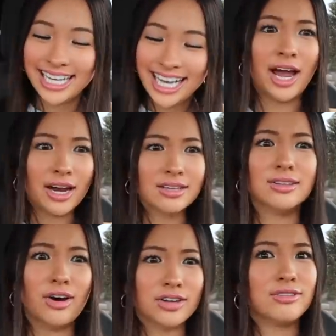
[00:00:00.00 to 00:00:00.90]
I had a
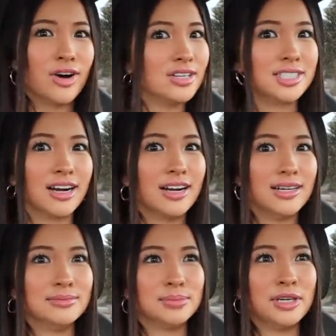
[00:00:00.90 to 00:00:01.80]
lot of hard
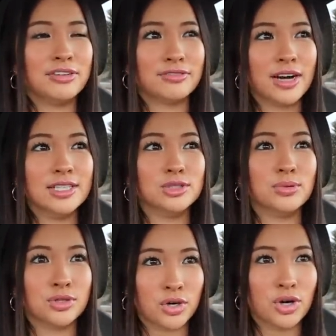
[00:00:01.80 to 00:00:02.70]
times being friends
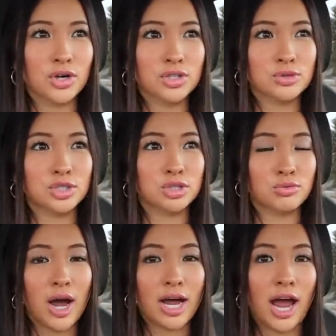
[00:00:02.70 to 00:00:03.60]
with girls, which is
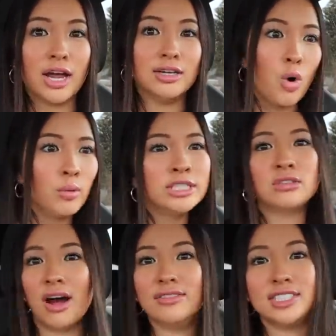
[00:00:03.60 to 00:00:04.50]
why I always
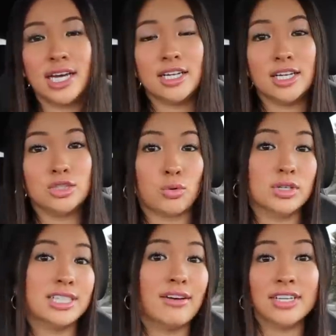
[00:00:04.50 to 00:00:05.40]
gravitated
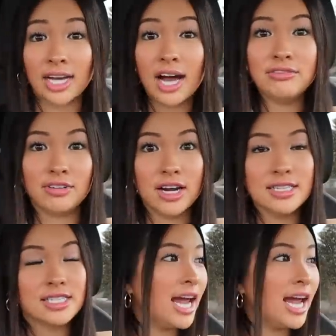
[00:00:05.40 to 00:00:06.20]
towards having guy friends.